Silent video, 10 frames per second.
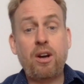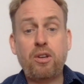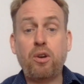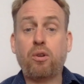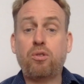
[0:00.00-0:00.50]

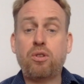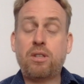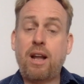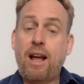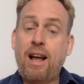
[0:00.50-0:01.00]
you could just
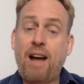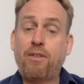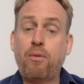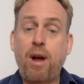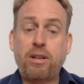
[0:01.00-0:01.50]
have
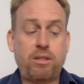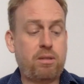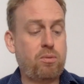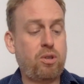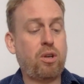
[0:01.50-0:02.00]
a rest.
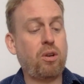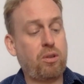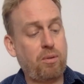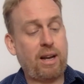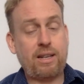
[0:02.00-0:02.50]
So you could
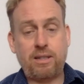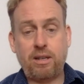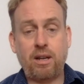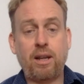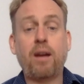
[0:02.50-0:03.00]
do like I said
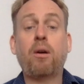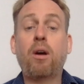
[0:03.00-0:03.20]
earlier.